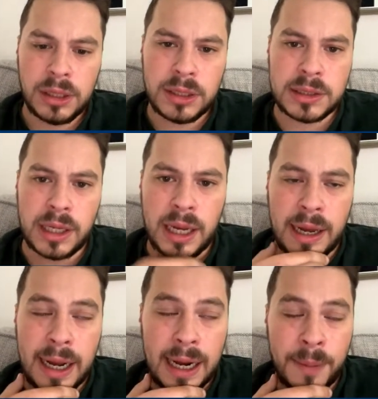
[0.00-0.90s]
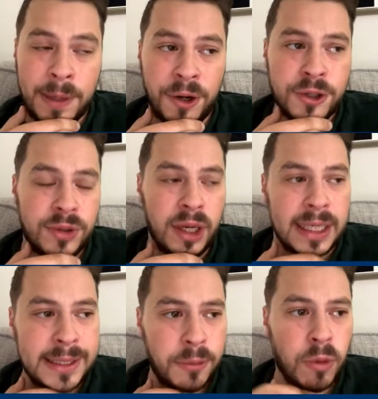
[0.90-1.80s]
Because I'll be honest with you,
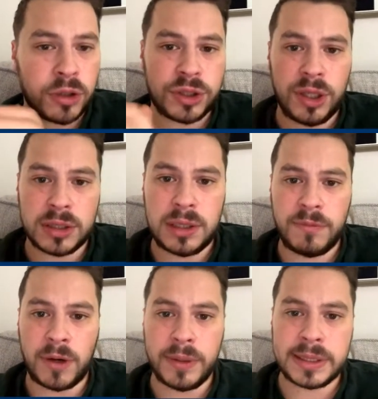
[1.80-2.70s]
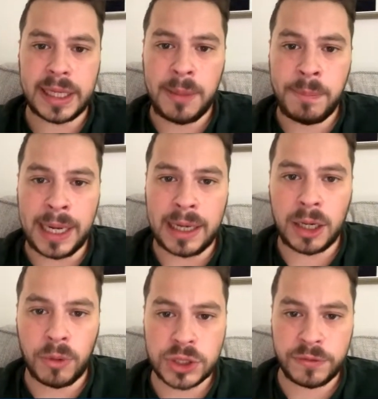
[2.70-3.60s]
I did watch the Nottingham Forest game back.
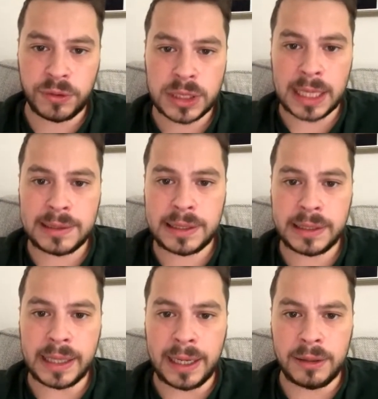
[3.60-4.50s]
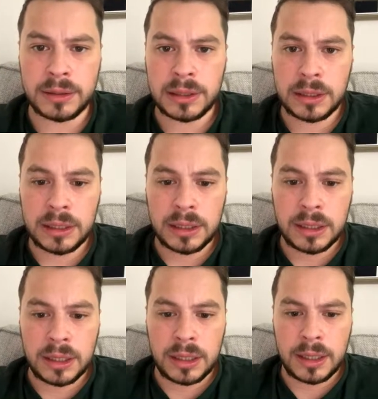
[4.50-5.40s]
I watched the full 90 again.
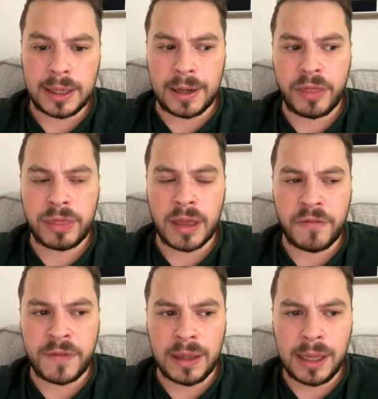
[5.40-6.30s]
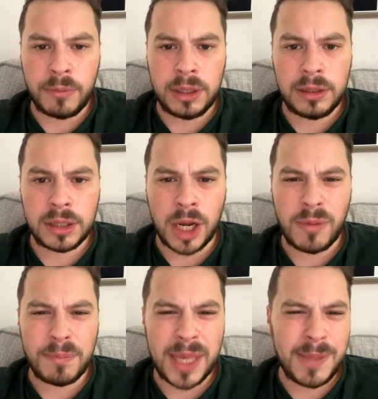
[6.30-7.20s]
And I felt like
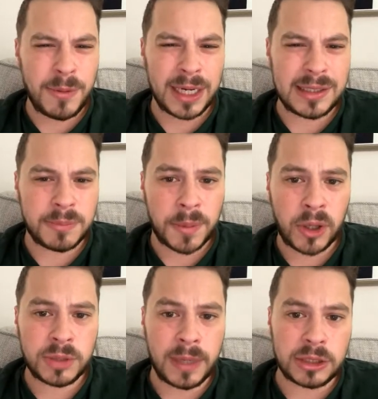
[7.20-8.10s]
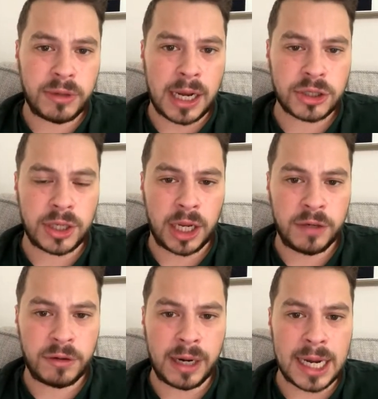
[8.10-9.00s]
maybe when I did my post-match reaction,
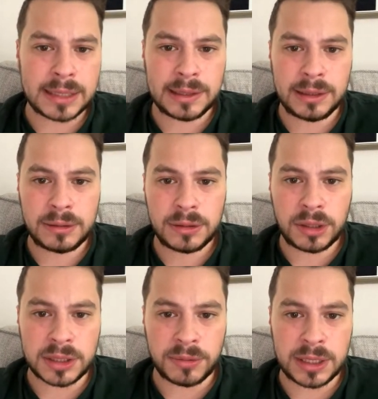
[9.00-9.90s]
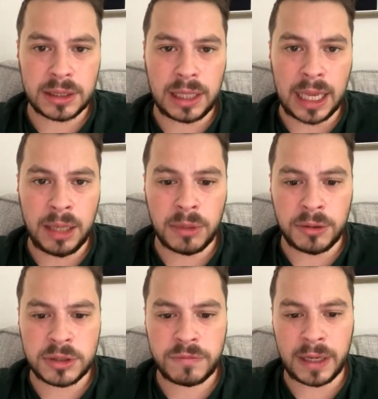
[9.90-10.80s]
I overreacted because I was at the game and
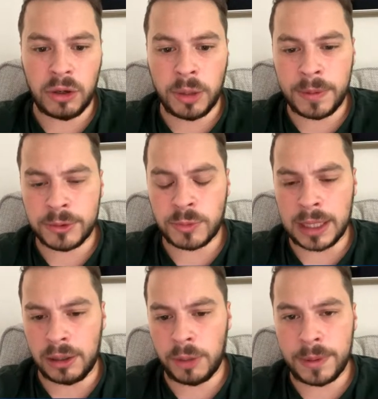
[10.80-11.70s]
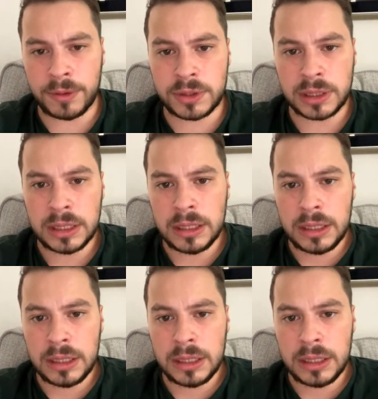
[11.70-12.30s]
I was fed up. I was wound up. I was